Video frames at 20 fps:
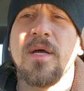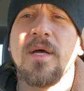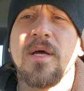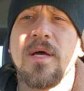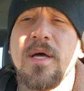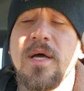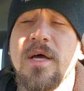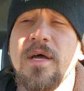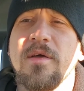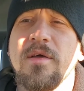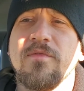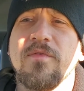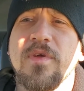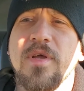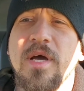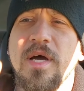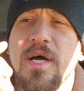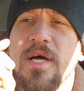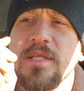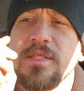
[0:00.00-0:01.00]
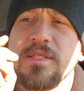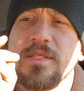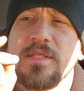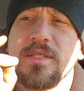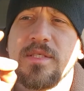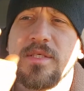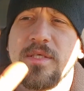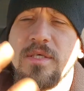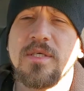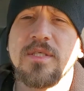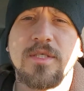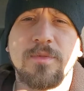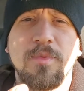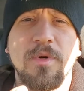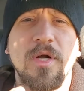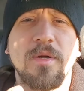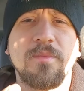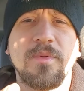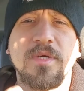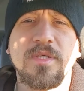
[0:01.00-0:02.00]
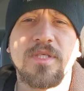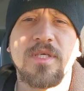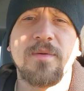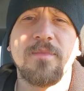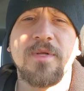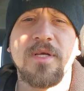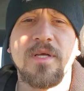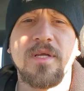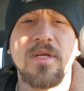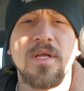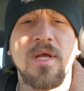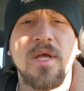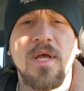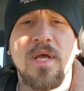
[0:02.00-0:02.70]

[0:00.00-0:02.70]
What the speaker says: I've got spark plugs coming in.